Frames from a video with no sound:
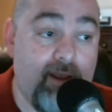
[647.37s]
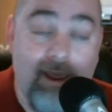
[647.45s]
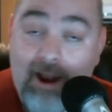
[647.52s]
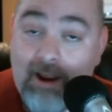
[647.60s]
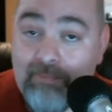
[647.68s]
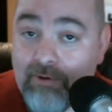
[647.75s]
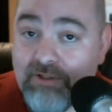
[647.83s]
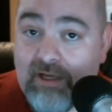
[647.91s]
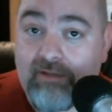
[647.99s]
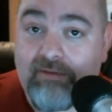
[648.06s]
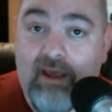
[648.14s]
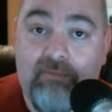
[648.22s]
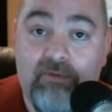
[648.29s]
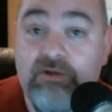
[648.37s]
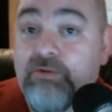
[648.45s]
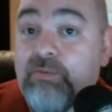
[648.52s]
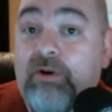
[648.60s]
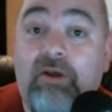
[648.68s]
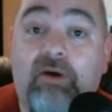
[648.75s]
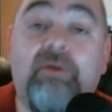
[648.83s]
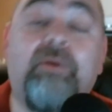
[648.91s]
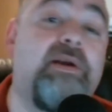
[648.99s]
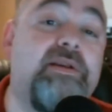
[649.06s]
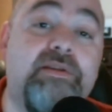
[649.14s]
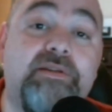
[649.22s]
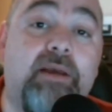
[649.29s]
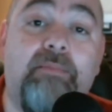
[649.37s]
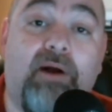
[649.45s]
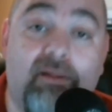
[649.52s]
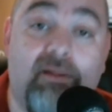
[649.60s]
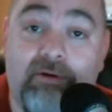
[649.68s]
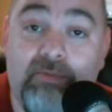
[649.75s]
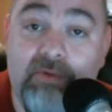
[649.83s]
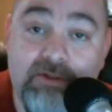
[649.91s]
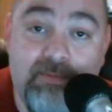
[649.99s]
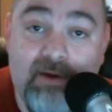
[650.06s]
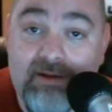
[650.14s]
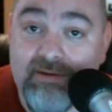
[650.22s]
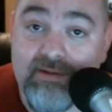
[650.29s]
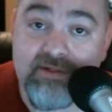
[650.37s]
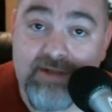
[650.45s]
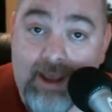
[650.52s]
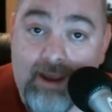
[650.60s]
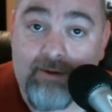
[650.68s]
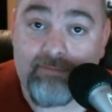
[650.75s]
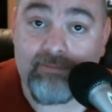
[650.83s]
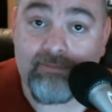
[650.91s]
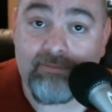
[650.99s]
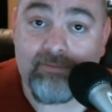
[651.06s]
And I appreciate that, which is one of the only reasons I'm bothering to respond to this now.